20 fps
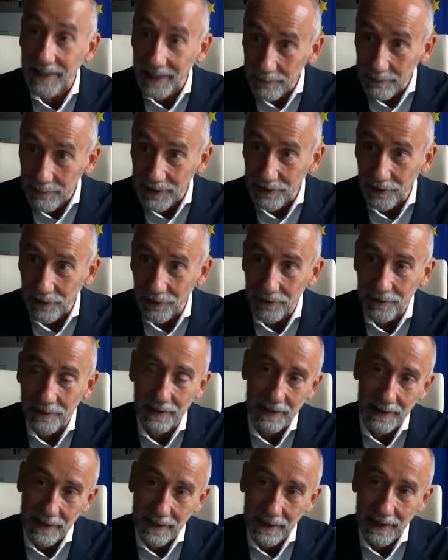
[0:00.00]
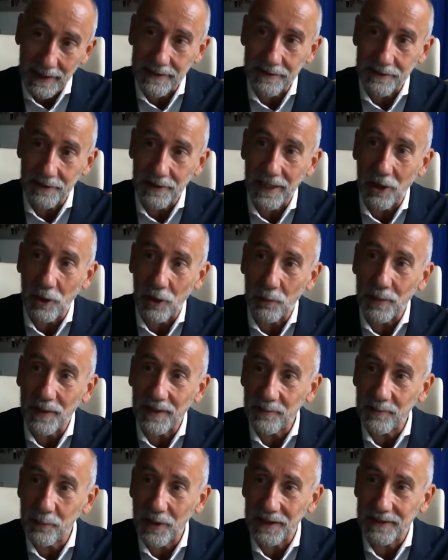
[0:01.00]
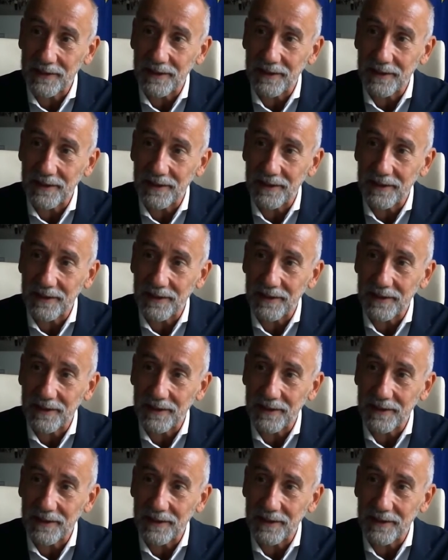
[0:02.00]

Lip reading: it can be done and to allow best